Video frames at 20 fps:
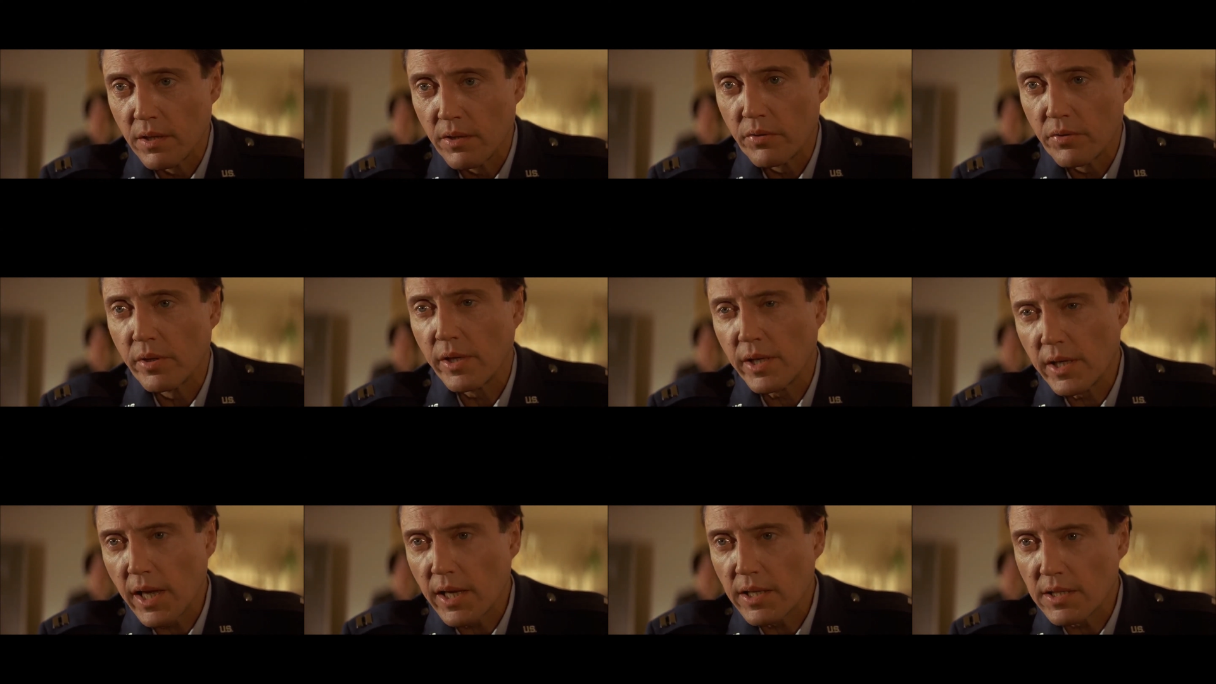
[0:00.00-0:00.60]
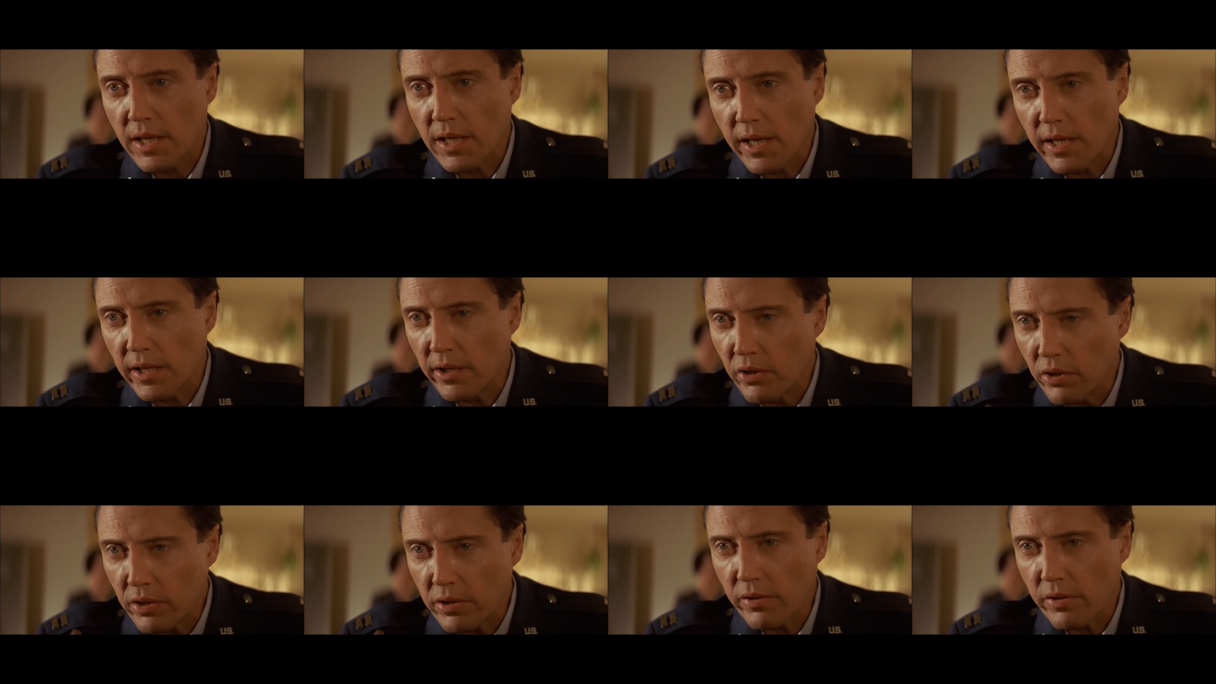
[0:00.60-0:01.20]
3 days later,
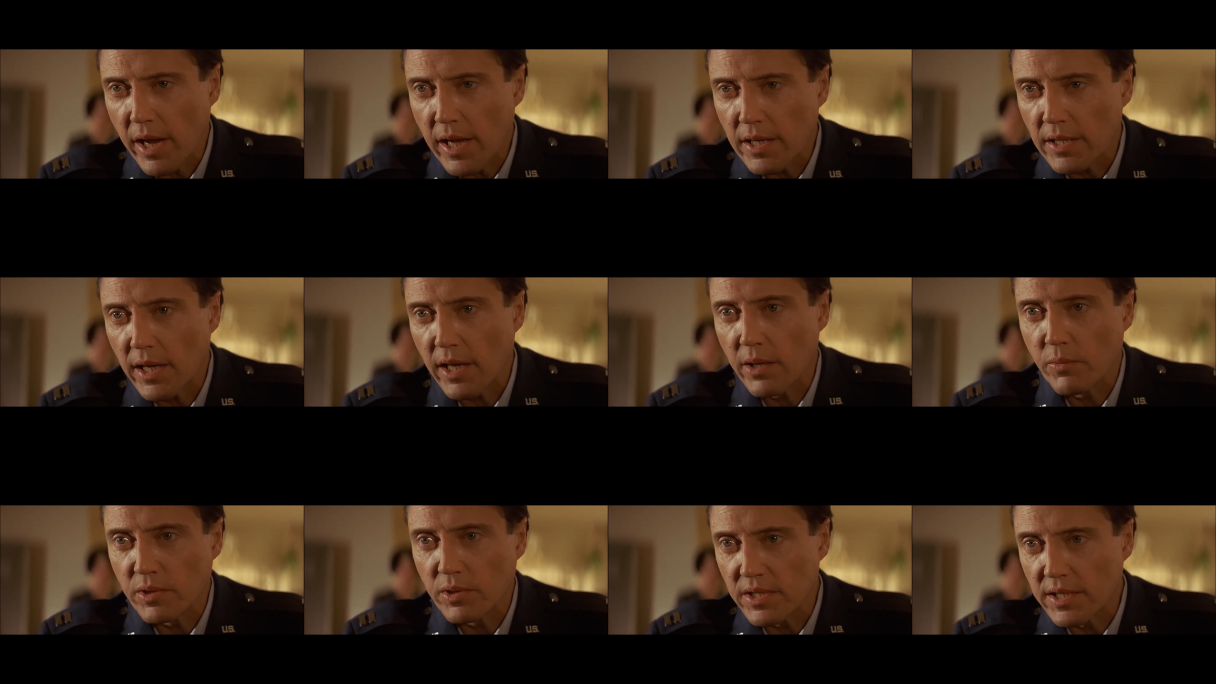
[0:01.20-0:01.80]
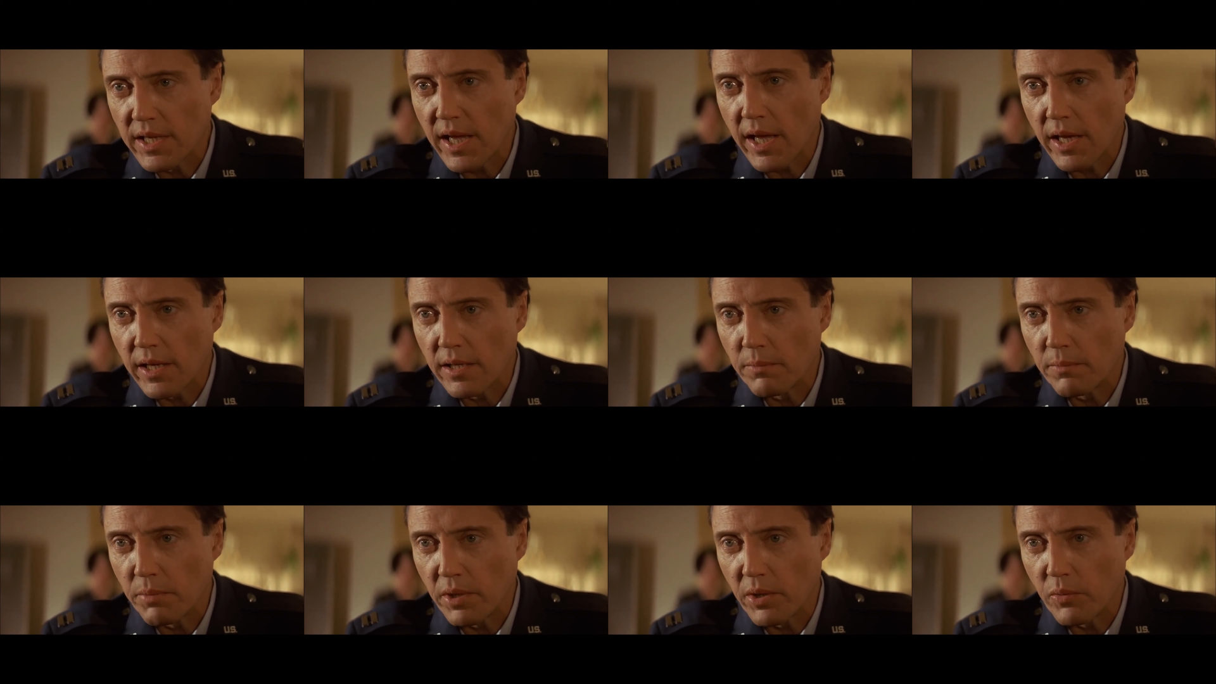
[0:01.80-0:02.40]
your granddad was dead,
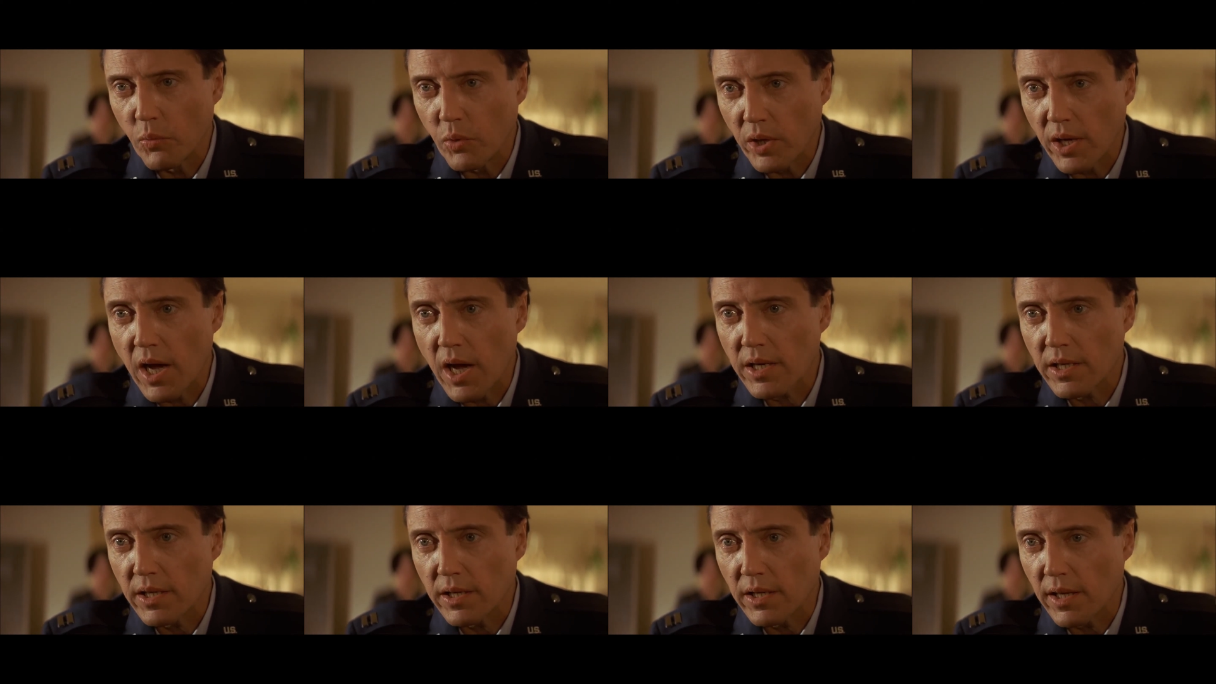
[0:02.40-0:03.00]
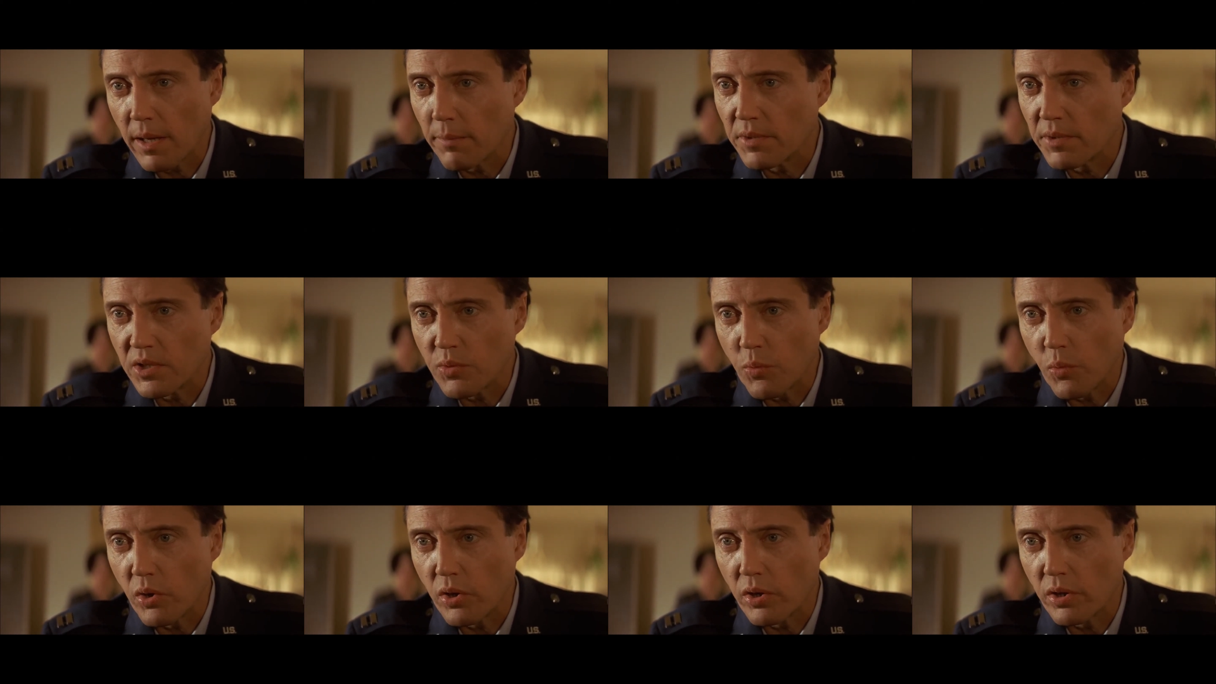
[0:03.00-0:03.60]
but Wanaki kept
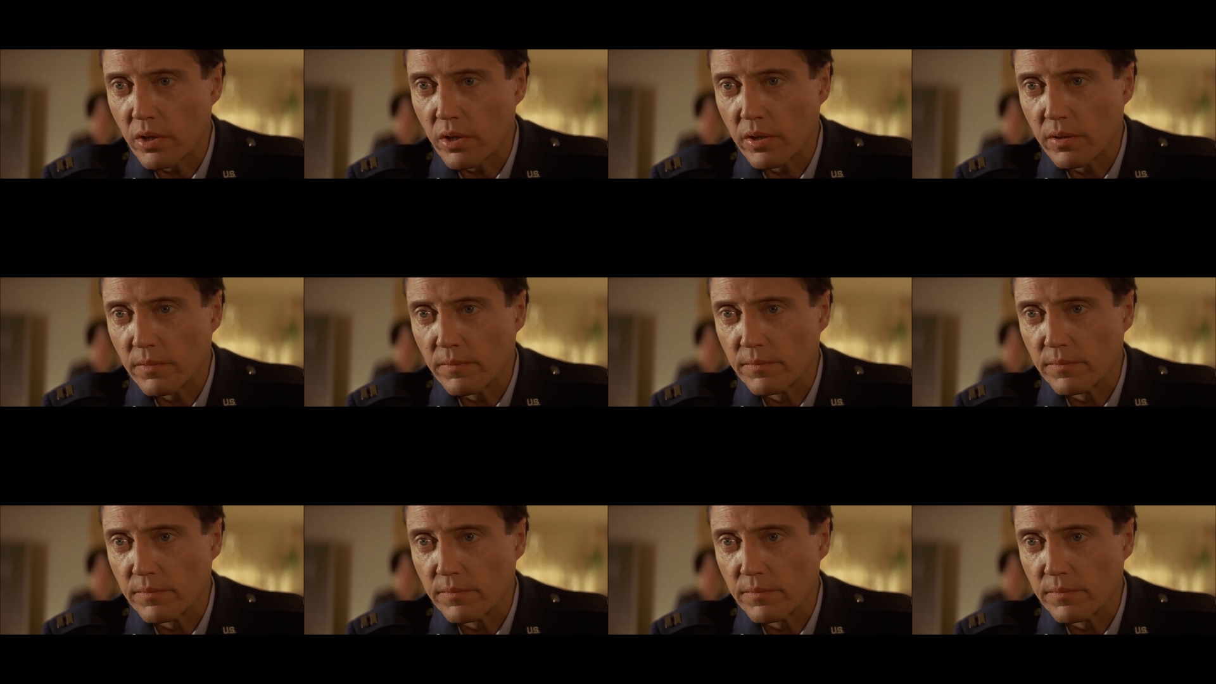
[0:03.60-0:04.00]
his word.